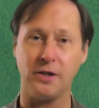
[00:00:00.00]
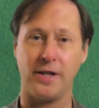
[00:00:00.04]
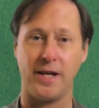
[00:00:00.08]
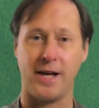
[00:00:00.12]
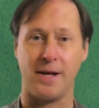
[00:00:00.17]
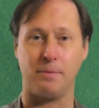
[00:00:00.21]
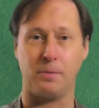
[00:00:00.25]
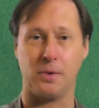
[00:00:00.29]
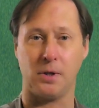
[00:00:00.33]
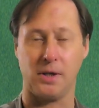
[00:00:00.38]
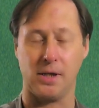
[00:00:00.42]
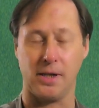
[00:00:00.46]

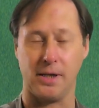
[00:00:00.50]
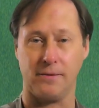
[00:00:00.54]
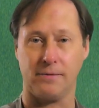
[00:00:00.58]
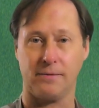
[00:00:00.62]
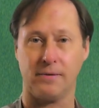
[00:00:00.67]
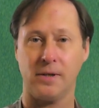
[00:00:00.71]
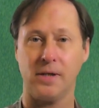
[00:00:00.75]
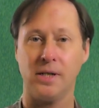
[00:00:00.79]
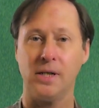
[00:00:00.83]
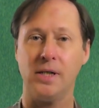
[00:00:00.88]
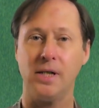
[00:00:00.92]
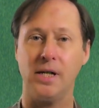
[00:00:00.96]
that belief
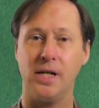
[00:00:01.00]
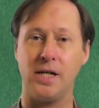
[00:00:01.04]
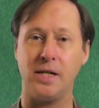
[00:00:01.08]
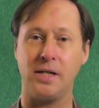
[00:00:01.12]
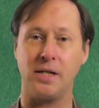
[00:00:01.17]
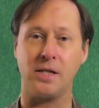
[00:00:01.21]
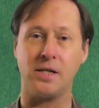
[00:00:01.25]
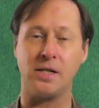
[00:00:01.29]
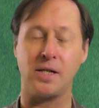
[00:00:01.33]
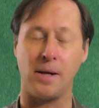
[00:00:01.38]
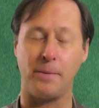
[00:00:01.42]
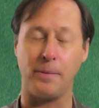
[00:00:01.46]

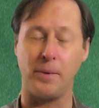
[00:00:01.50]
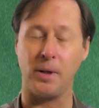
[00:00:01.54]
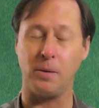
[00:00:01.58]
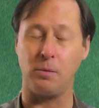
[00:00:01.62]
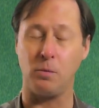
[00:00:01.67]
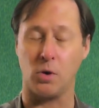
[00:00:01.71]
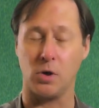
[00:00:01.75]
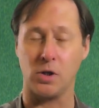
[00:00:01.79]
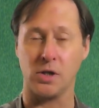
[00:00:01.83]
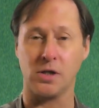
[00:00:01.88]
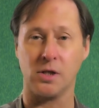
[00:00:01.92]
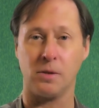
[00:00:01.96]
into something
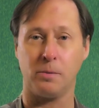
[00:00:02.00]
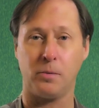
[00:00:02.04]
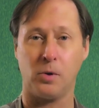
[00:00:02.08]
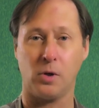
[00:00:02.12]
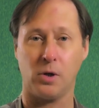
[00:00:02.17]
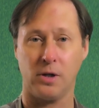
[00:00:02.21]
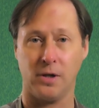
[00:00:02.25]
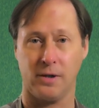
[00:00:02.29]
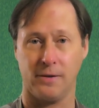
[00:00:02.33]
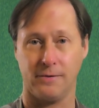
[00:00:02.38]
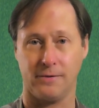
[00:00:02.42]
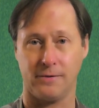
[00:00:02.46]
more
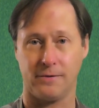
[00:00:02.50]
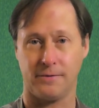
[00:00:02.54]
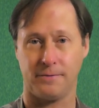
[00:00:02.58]
supportive.